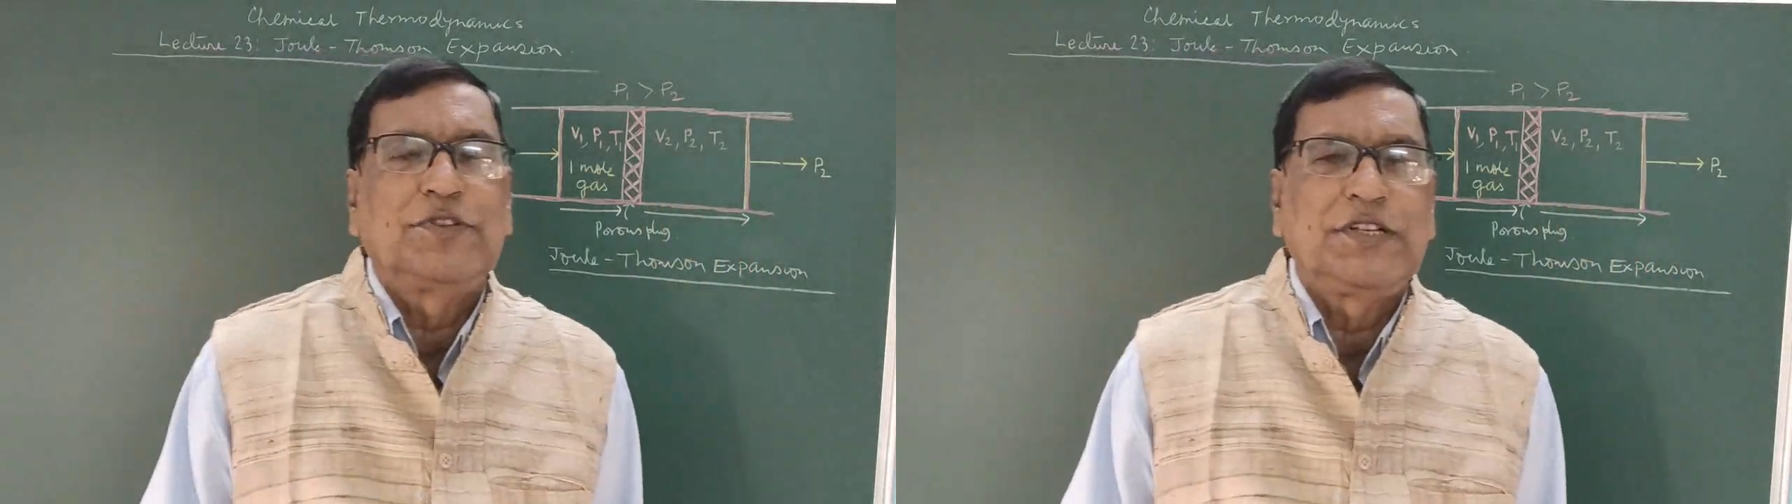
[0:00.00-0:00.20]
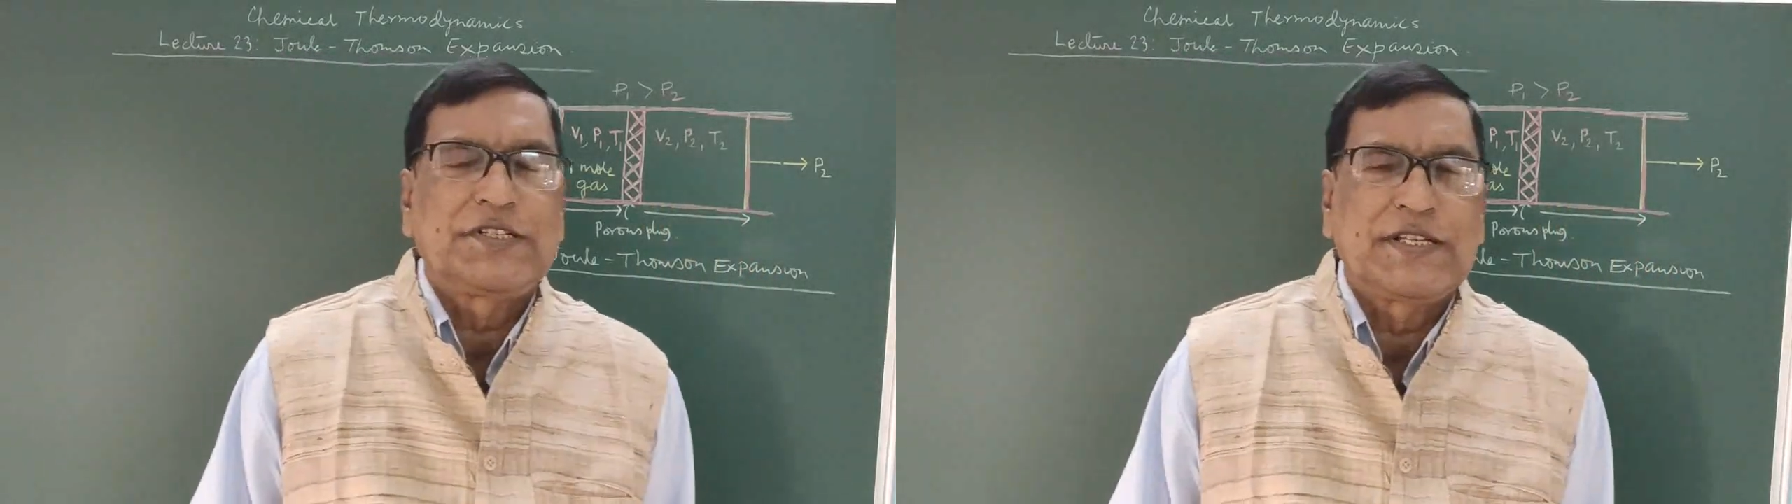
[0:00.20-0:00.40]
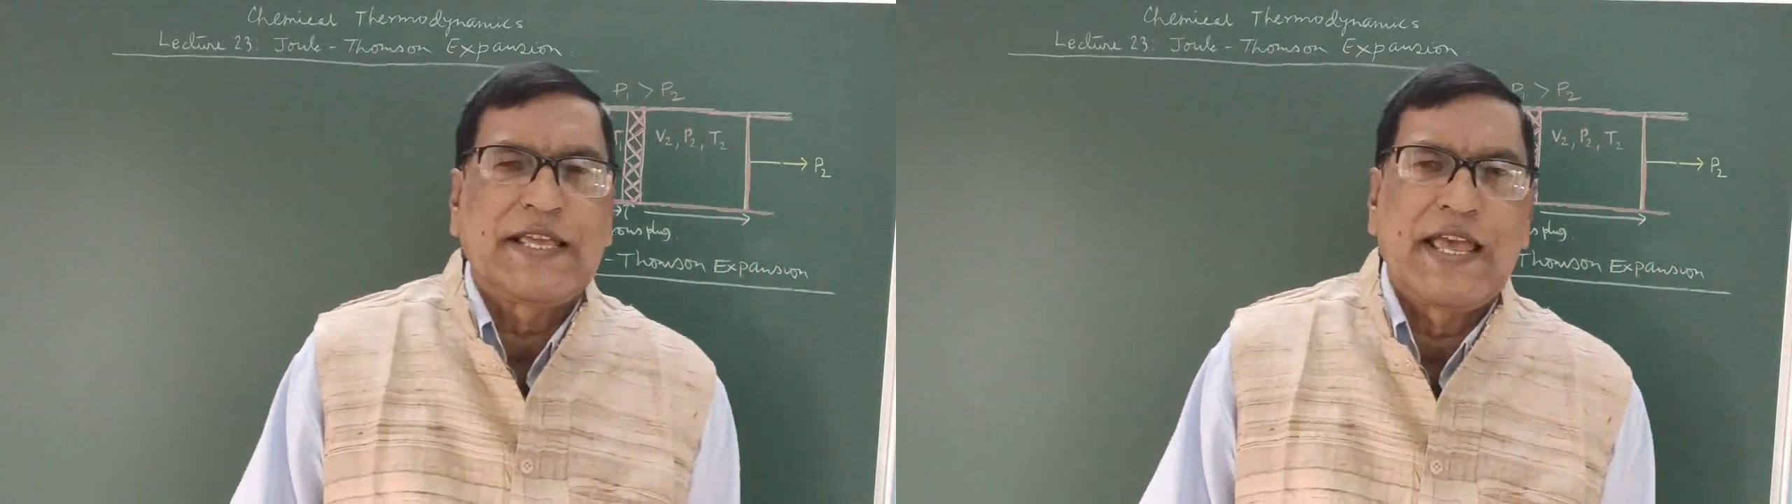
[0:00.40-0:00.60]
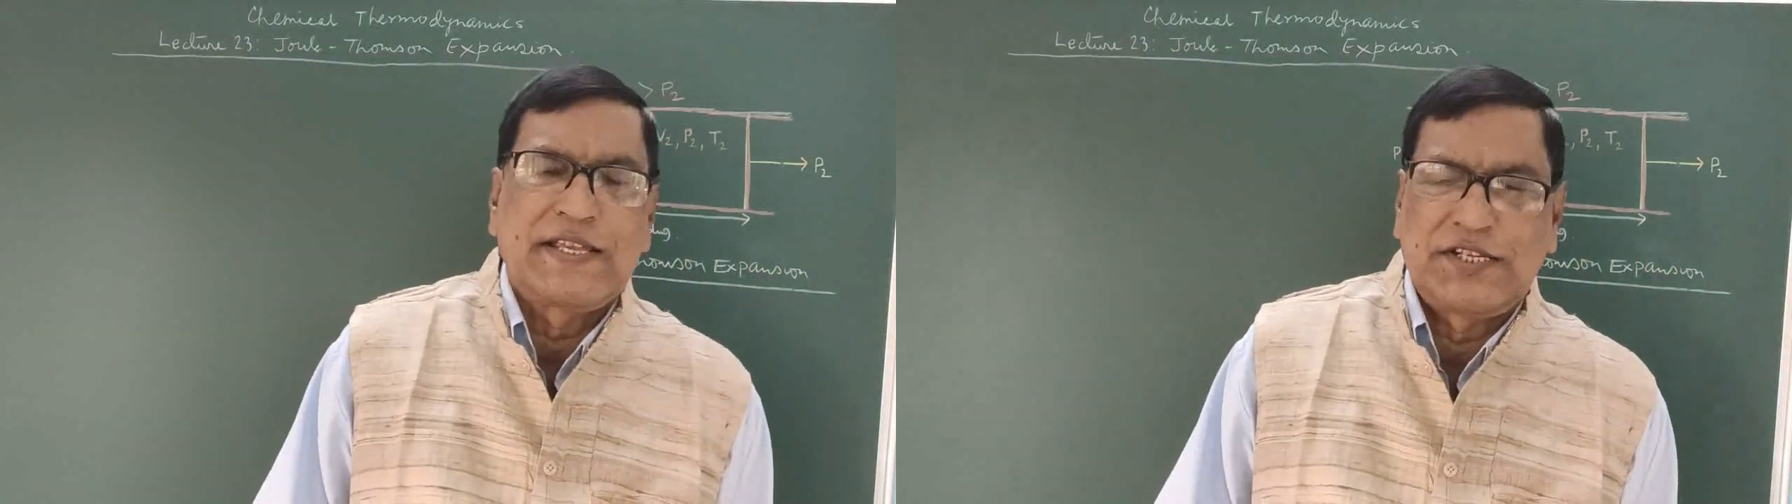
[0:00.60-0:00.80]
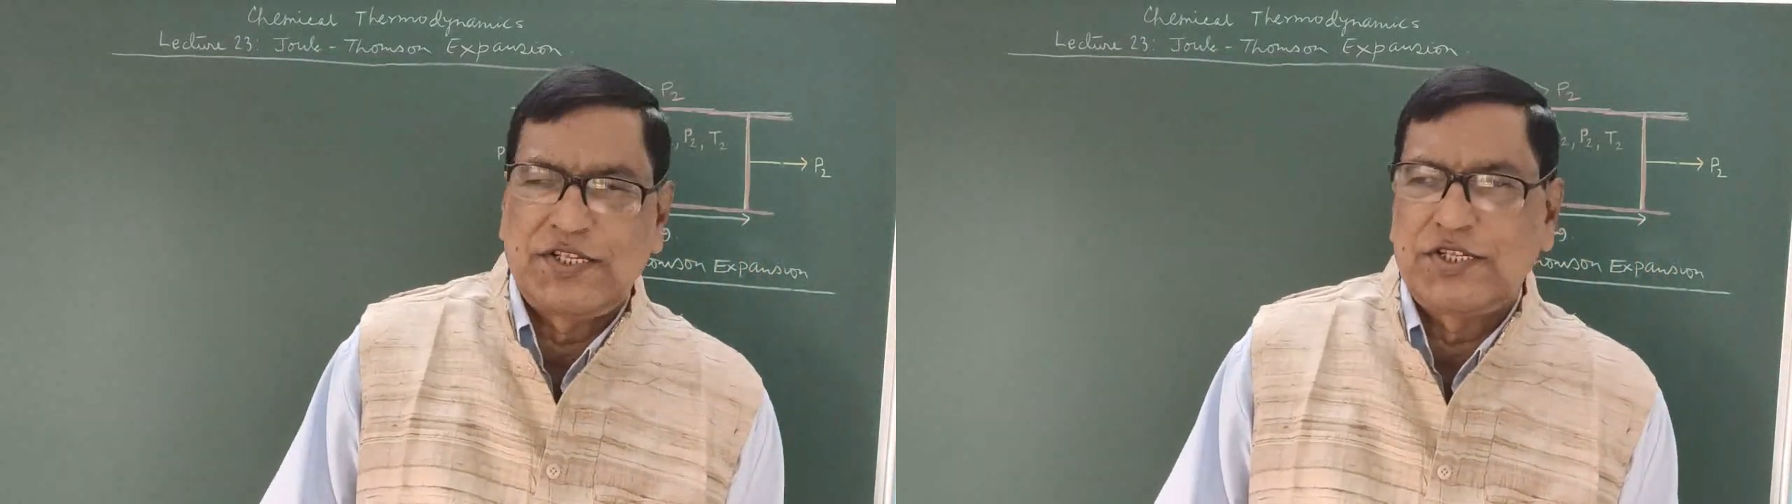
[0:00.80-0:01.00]
this
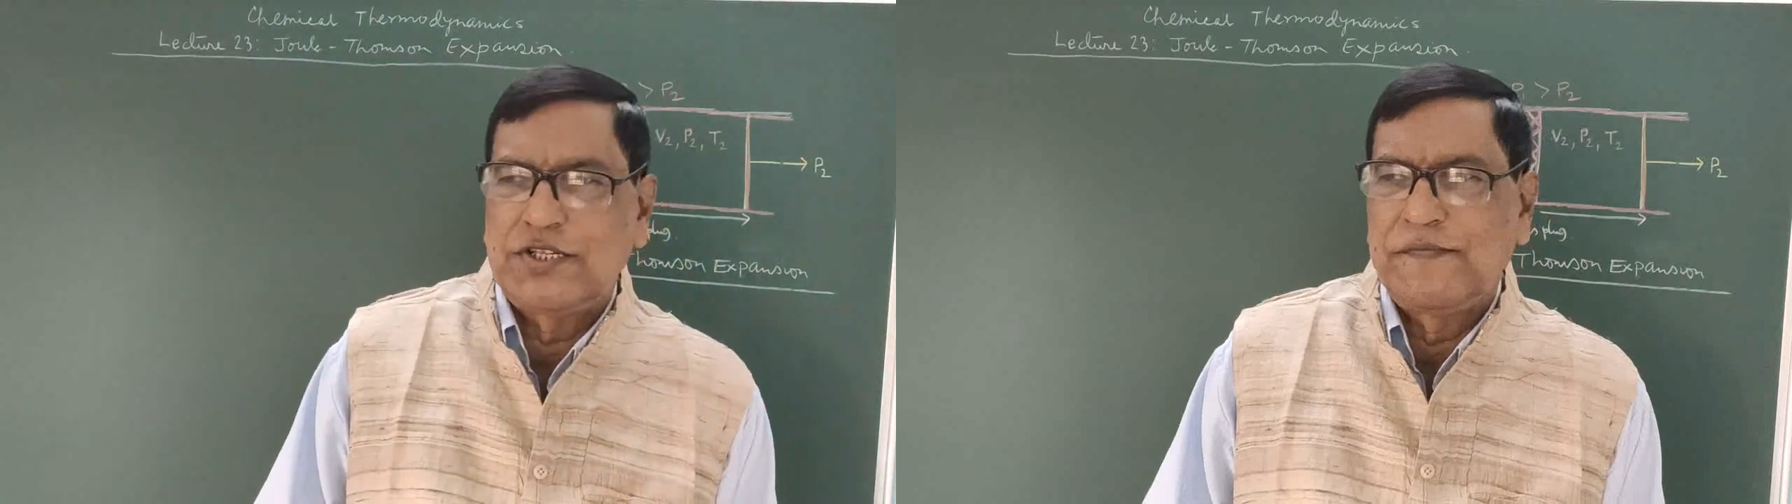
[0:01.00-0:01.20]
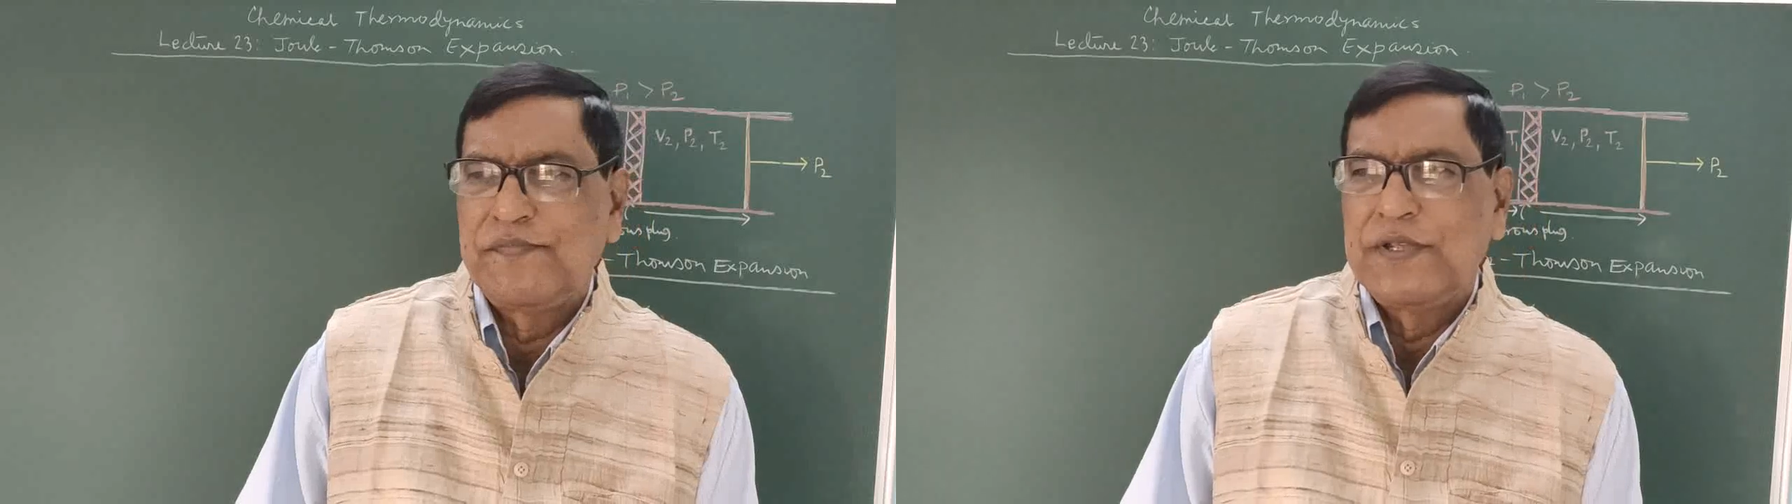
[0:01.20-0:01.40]
gas.